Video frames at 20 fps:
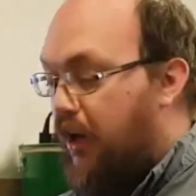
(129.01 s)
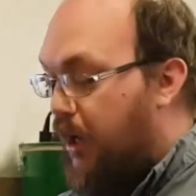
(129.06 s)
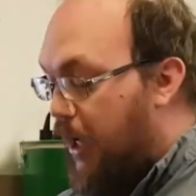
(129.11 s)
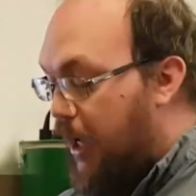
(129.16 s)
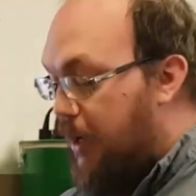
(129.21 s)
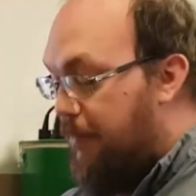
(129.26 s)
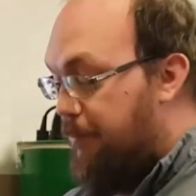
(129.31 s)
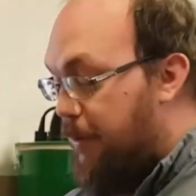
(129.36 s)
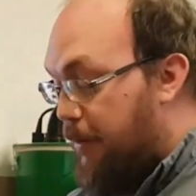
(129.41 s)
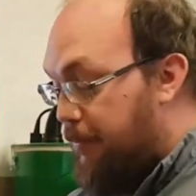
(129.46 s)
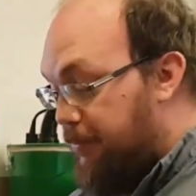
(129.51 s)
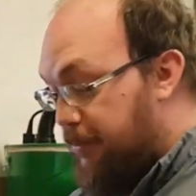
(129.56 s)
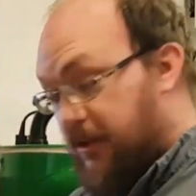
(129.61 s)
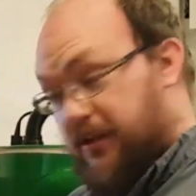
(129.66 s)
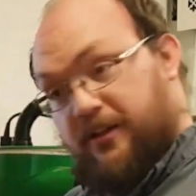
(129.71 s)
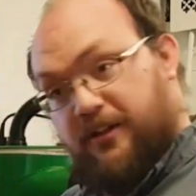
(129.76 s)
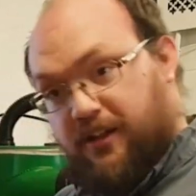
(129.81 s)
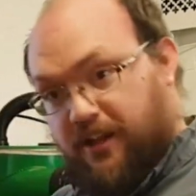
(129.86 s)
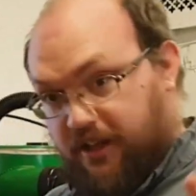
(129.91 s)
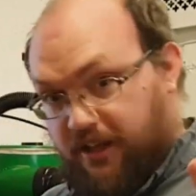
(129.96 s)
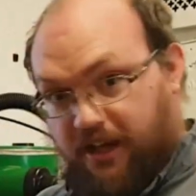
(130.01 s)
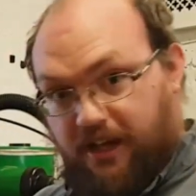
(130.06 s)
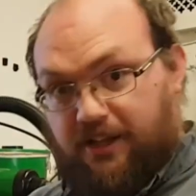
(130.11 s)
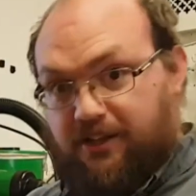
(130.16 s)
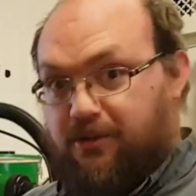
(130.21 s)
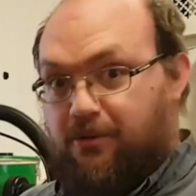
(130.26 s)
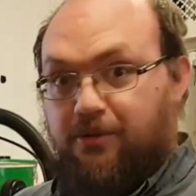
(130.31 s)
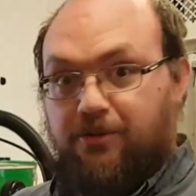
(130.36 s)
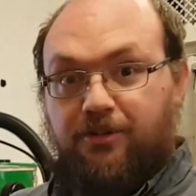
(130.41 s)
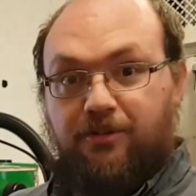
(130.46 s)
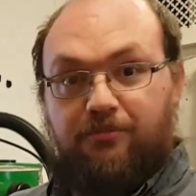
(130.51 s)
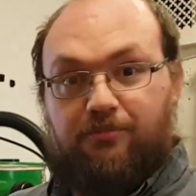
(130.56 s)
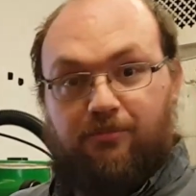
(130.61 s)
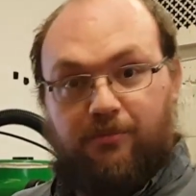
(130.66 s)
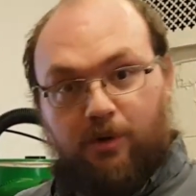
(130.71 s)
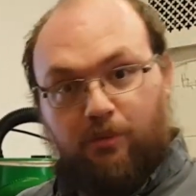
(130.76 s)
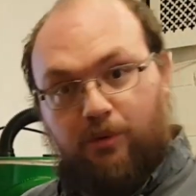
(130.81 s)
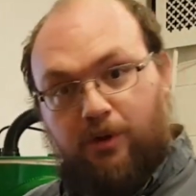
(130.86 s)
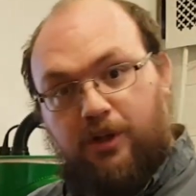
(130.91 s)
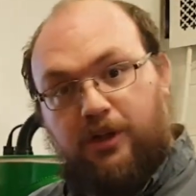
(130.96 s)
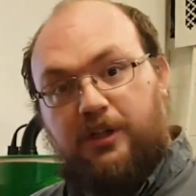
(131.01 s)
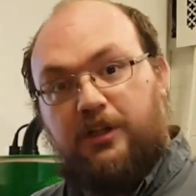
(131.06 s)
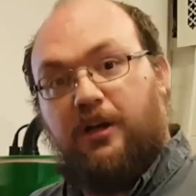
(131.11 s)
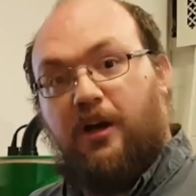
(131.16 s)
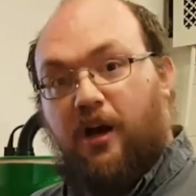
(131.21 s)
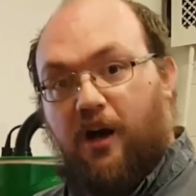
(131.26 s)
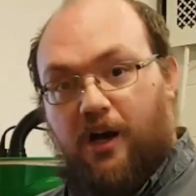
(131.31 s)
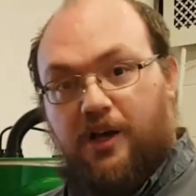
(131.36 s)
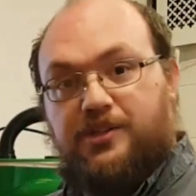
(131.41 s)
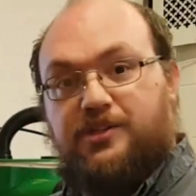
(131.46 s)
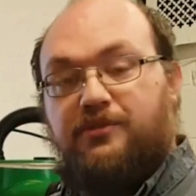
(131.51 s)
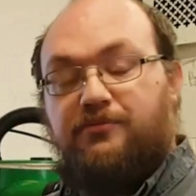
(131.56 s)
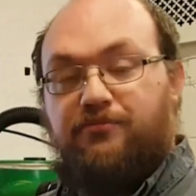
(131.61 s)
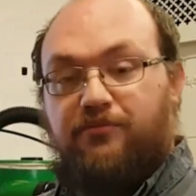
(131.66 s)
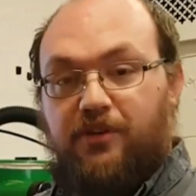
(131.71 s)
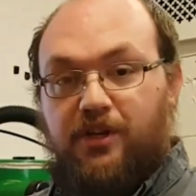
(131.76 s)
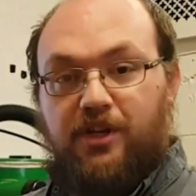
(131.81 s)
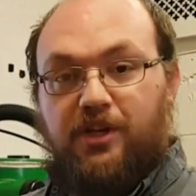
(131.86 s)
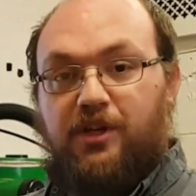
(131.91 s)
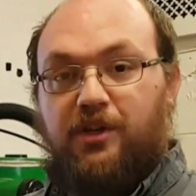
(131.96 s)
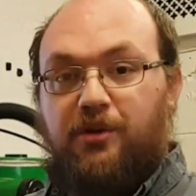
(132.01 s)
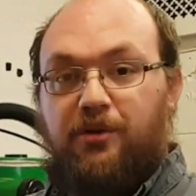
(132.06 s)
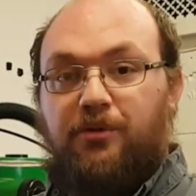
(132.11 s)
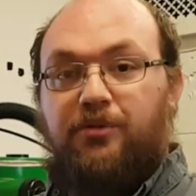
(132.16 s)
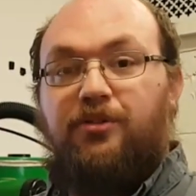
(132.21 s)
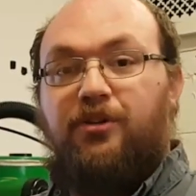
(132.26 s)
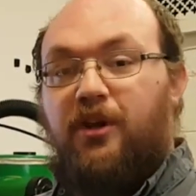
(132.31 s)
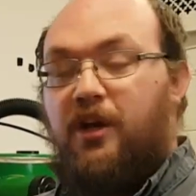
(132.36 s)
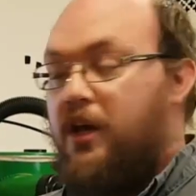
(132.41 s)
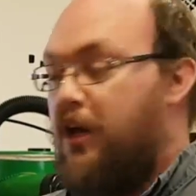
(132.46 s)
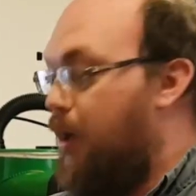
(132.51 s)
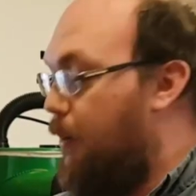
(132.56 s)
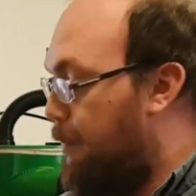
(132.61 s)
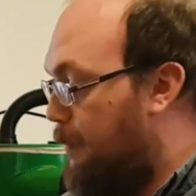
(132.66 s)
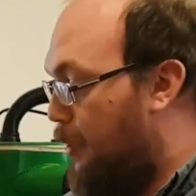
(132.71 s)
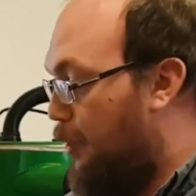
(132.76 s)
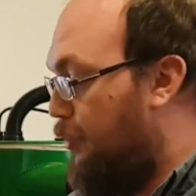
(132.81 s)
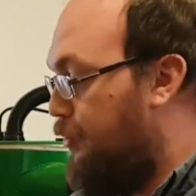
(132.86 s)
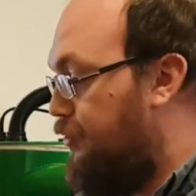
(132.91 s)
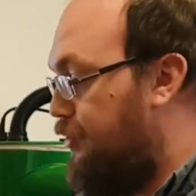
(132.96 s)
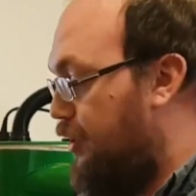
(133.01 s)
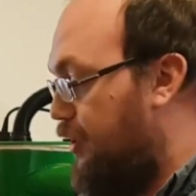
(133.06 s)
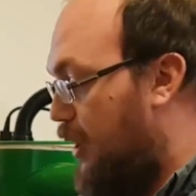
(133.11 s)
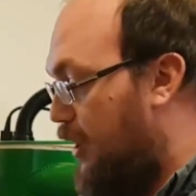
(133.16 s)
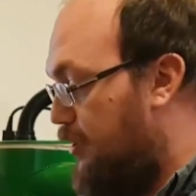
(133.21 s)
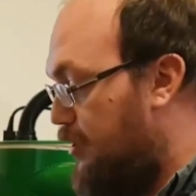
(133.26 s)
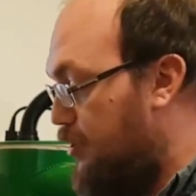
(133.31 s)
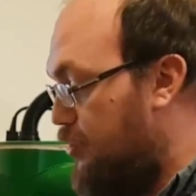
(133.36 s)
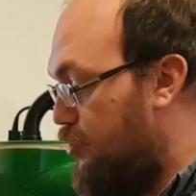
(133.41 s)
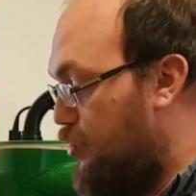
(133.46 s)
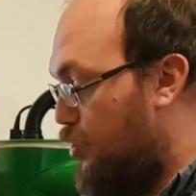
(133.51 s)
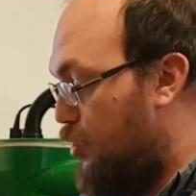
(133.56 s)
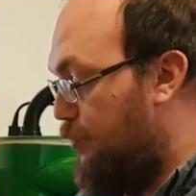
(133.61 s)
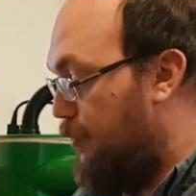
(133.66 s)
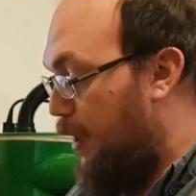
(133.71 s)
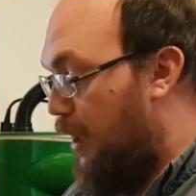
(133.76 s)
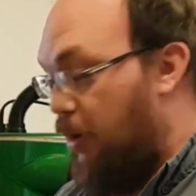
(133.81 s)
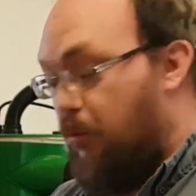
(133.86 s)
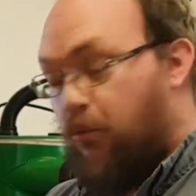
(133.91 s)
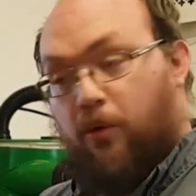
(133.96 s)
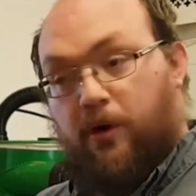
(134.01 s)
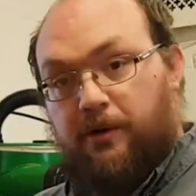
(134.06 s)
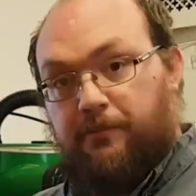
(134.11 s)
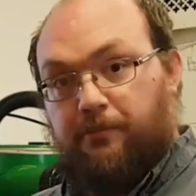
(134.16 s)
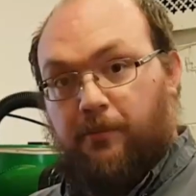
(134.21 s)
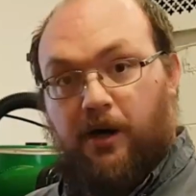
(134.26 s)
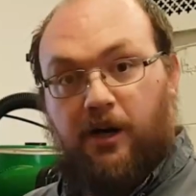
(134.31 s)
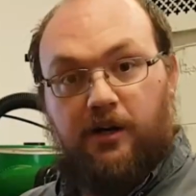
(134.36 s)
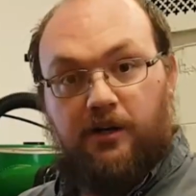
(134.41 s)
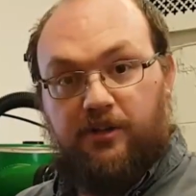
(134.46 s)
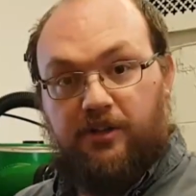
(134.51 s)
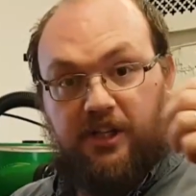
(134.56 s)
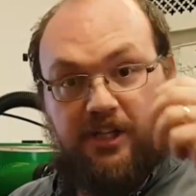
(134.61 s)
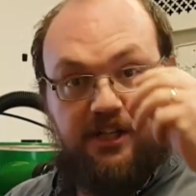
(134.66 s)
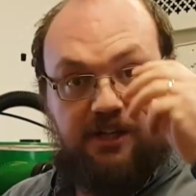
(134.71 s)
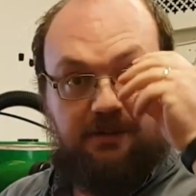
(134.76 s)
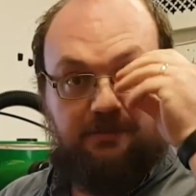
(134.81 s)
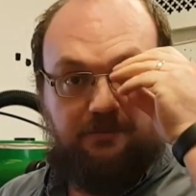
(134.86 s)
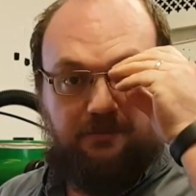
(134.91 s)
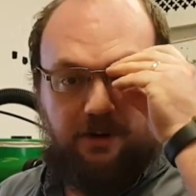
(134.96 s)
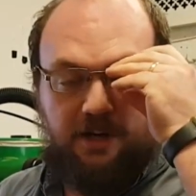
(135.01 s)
but again, there was some really awesome videos posted on YouTube. One Martin did in